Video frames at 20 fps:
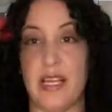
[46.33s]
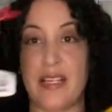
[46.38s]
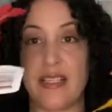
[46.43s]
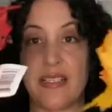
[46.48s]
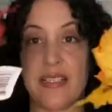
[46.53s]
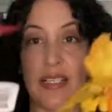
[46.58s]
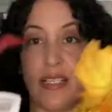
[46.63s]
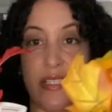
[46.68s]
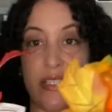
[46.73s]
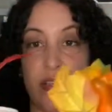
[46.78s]

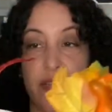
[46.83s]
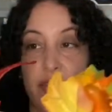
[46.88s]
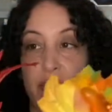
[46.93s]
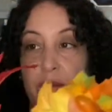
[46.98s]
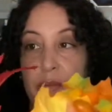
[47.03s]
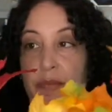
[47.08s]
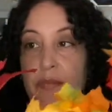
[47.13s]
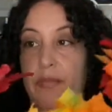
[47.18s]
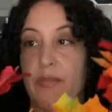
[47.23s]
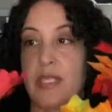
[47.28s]
6 of
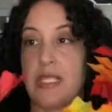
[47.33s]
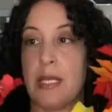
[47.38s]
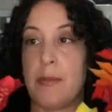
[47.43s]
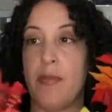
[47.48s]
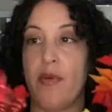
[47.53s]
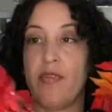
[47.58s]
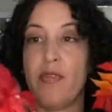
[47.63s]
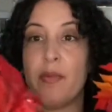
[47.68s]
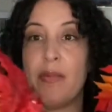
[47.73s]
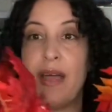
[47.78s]
them. Some
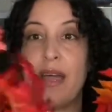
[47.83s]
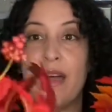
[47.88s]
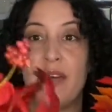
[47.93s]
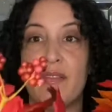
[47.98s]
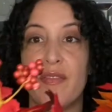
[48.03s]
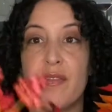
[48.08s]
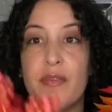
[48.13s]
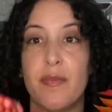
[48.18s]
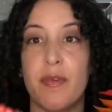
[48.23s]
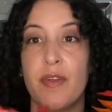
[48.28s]
of them have
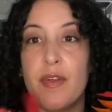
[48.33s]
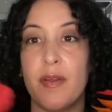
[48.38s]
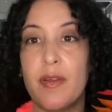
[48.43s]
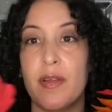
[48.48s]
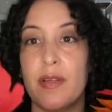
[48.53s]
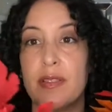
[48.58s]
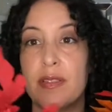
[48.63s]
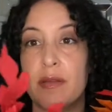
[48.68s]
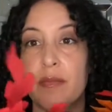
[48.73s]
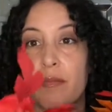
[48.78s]

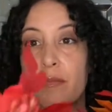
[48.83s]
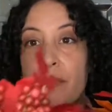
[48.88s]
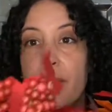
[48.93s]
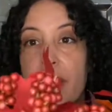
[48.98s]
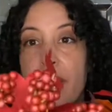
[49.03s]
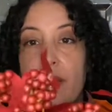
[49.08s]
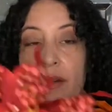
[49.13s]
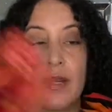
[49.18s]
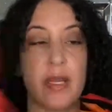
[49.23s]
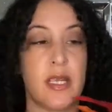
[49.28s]

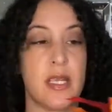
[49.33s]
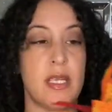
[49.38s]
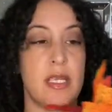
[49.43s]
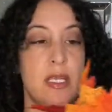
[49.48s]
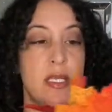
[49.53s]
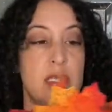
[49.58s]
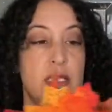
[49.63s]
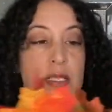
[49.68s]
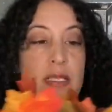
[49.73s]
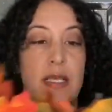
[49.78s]
berries